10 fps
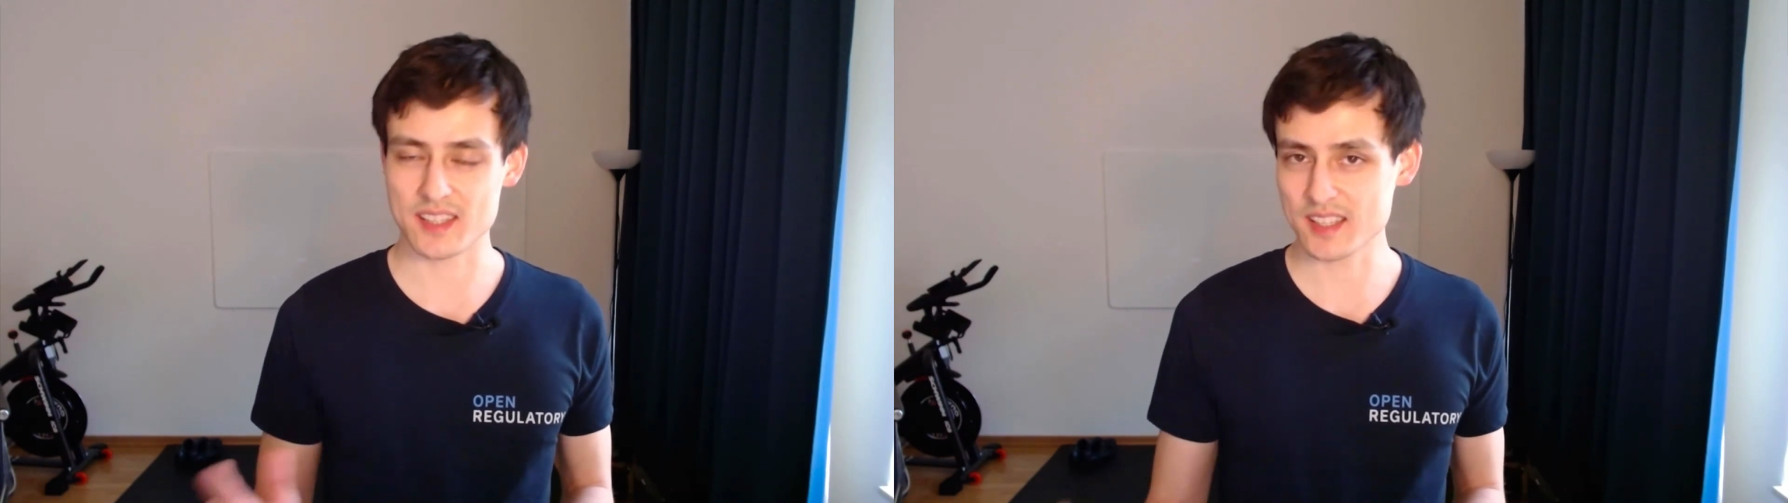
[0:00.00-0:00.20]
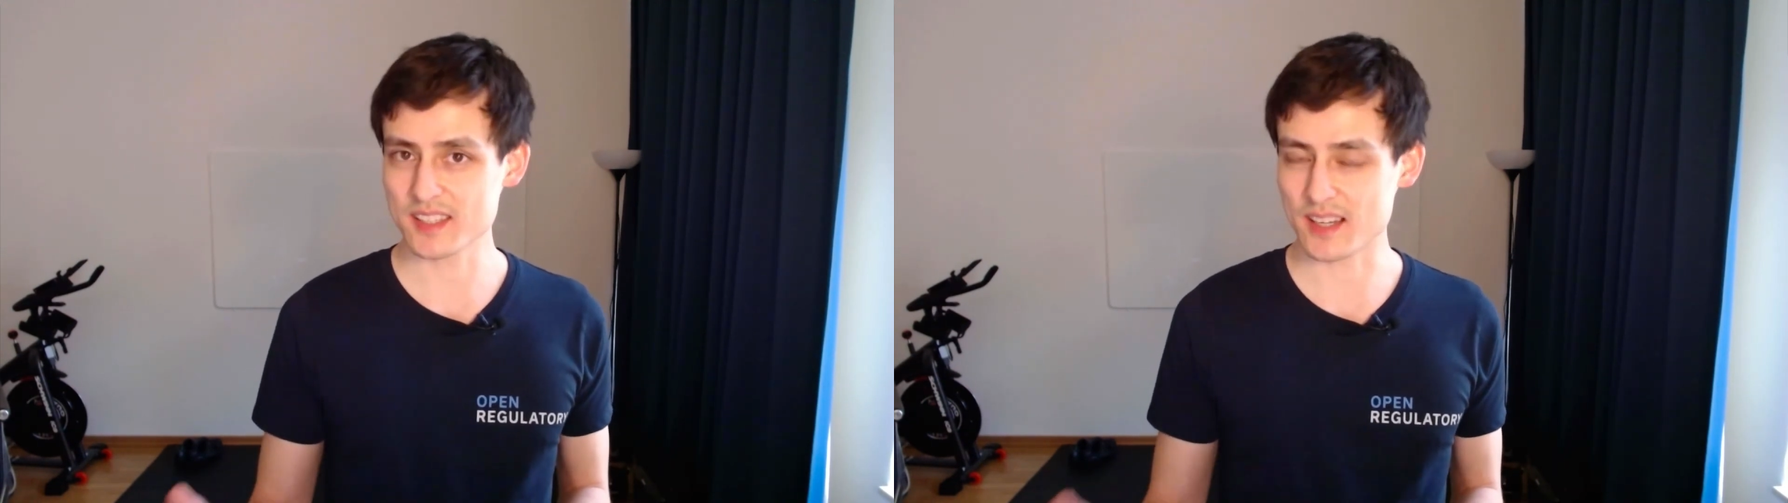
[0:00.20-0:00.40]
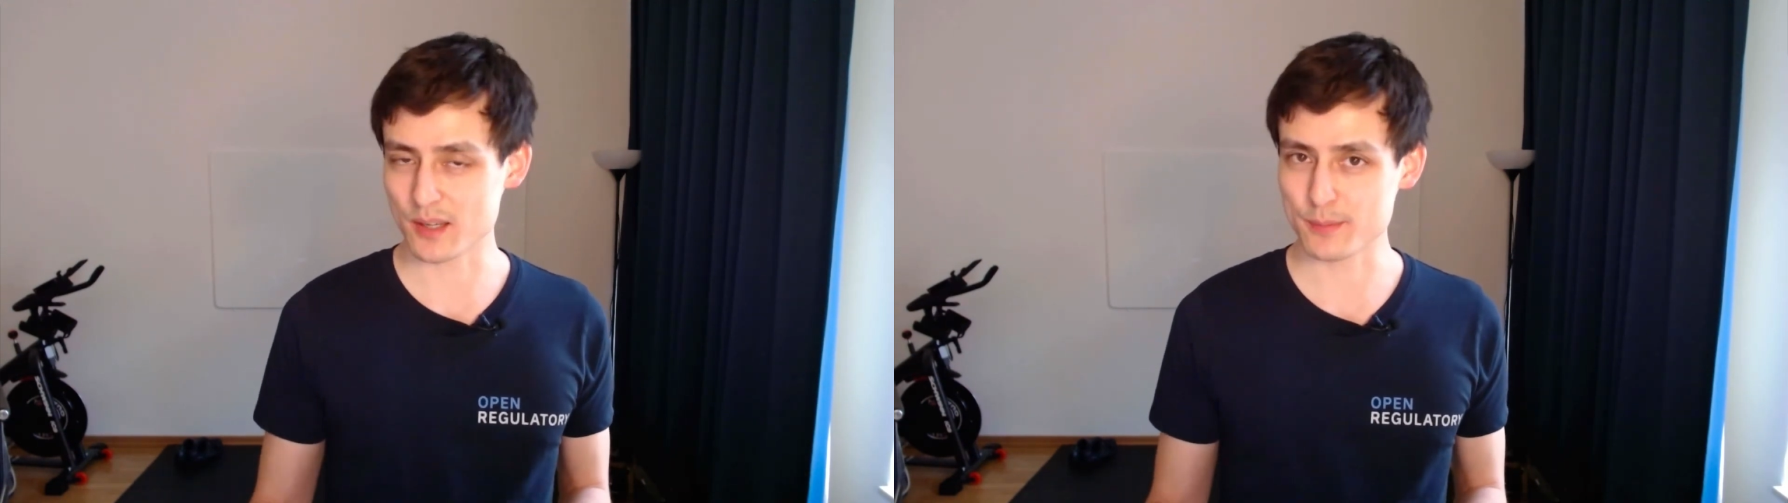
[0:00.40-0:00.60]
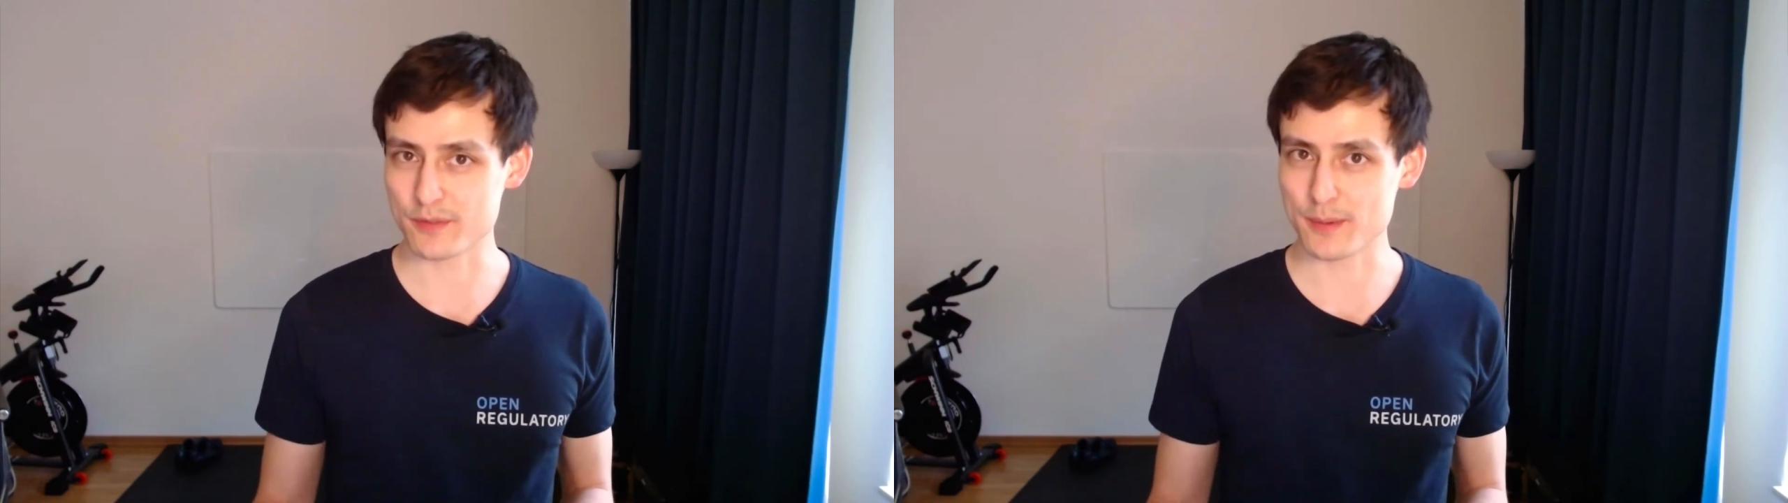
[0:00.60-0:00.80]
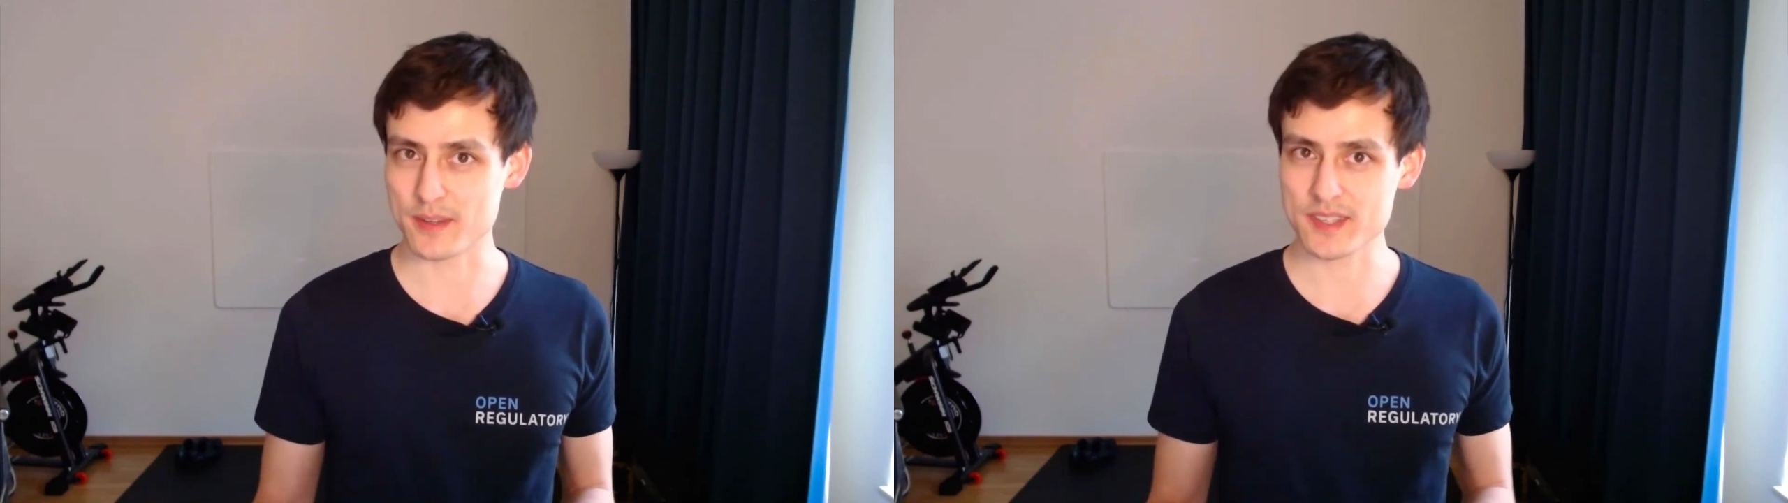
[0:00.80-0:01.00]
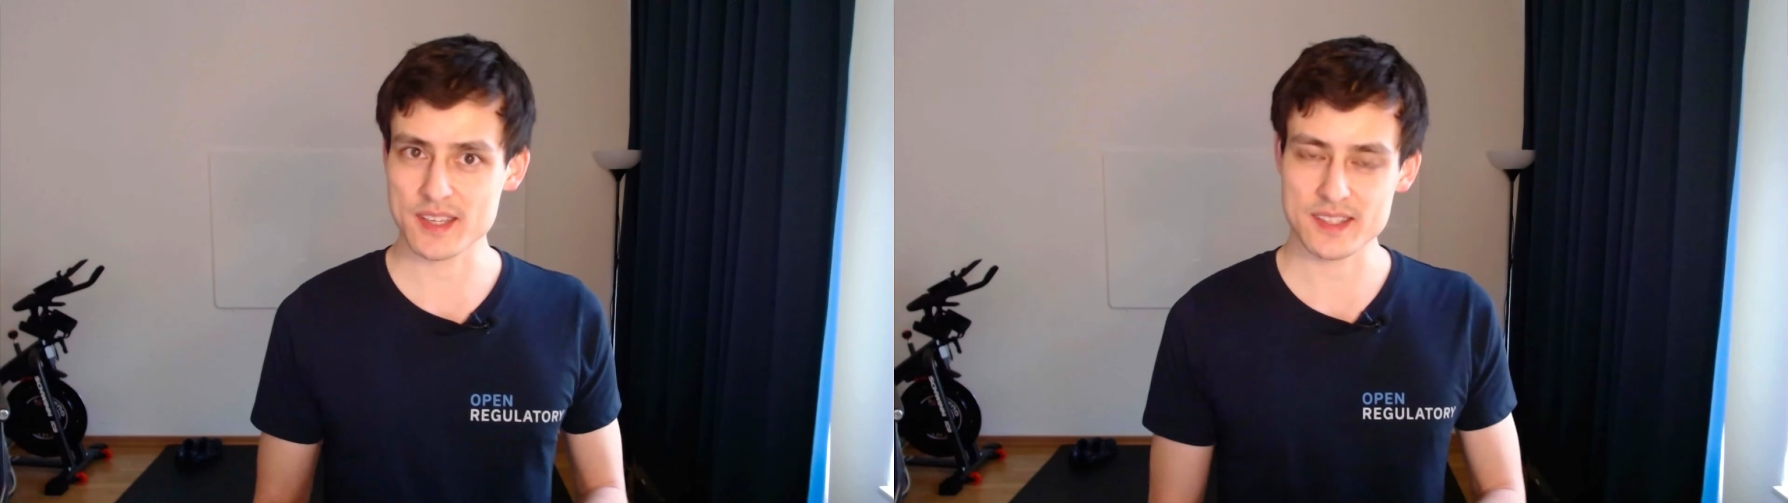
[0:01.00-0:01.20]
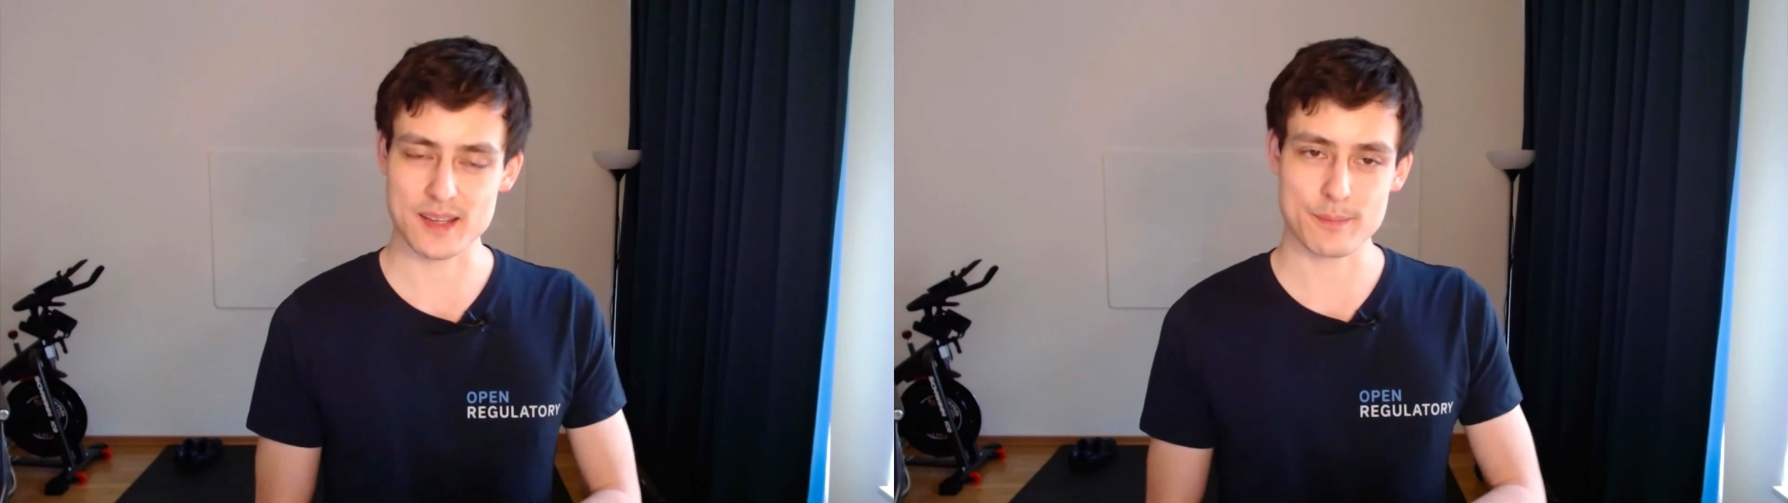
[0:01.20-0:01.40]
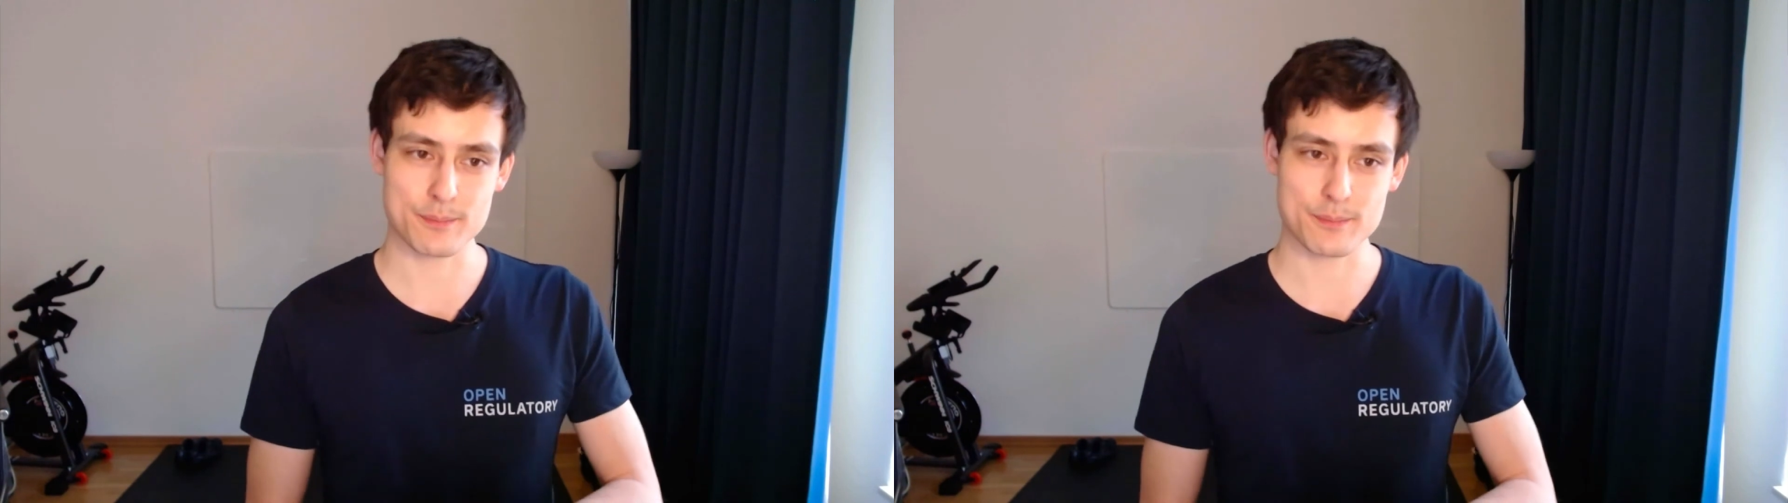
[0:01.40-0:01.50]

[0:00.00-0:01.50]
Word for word: this output from the system,